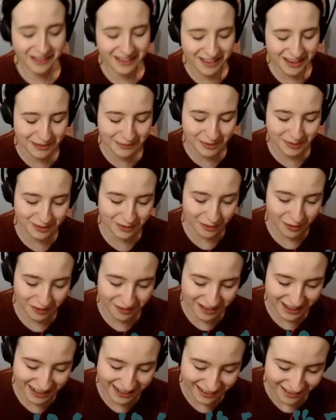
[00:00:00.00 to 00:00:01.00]
I'm
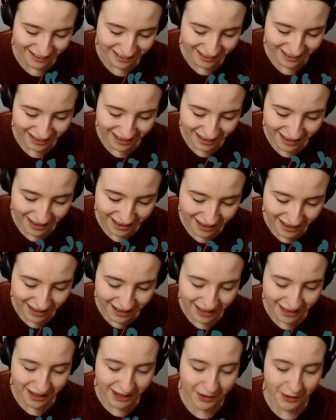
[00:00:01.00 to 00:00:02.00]
sorry.
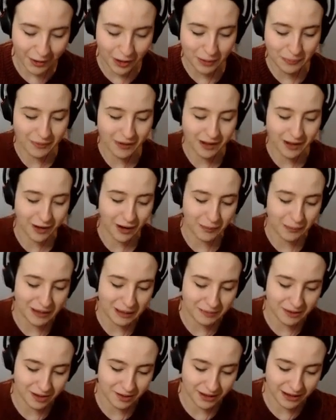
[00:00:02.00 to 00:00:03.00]
I hope
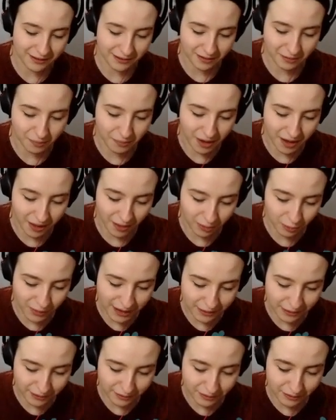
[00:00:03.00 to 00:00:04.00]
maybe you get some mild
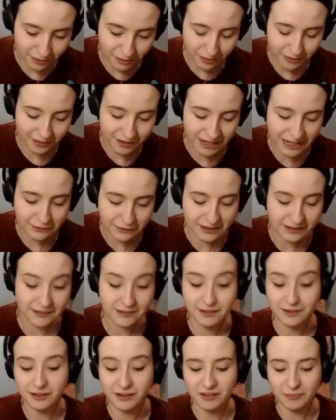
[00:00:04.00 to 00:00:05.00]
weather soon, if it
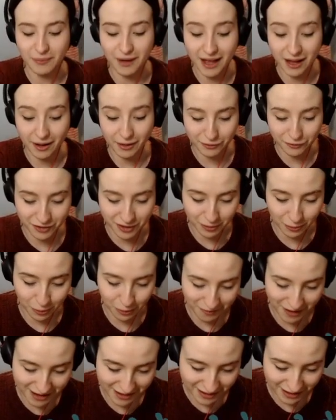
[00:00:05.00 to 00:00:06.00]
isn't mild for you
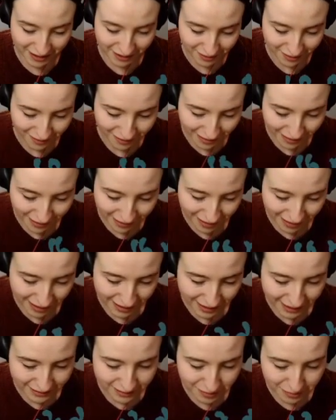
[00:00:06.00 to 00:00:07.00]
already.
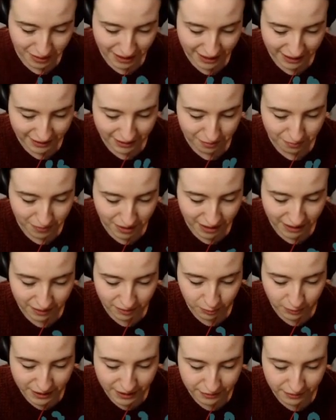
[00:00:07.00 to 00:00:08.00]
Get some heckin' mild
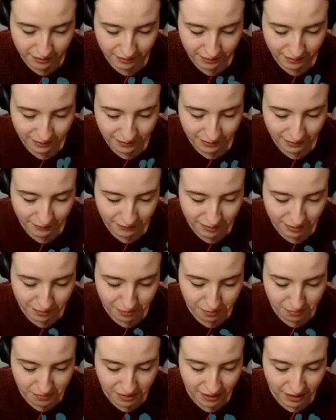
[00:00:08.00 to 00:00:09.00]
weather. Have
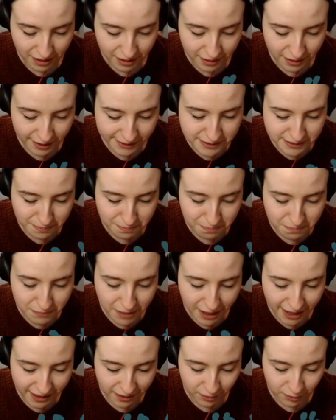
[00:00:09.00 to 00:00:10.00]
a nice
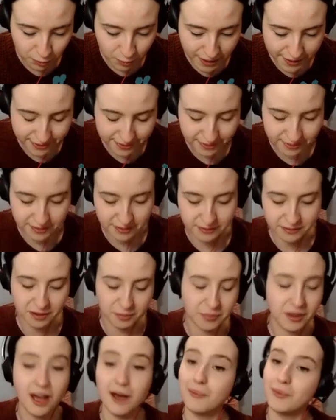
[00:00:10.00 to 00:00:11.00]
mild weather system
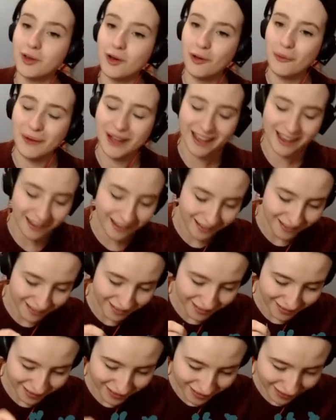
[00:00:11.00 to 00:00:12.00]
come your way.
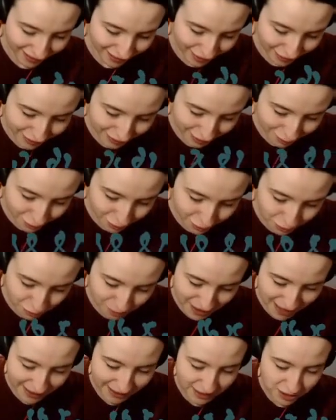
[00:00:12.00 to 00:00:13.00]
Nothing too
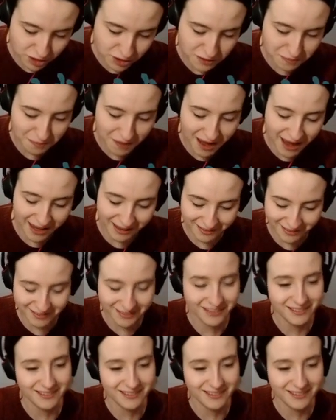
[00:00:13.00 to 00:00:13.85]
dramatic, just mild.